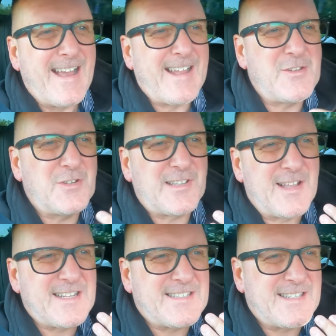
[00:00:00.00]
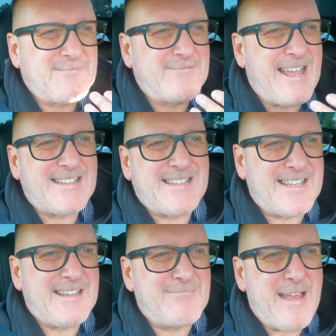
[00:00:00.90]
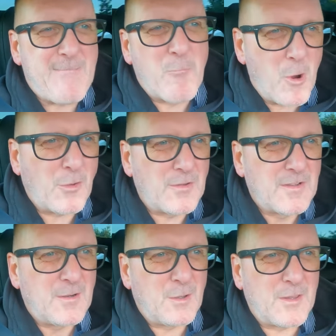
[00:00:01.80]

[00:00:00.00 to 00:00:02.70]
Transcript: and I just like to get to the M1,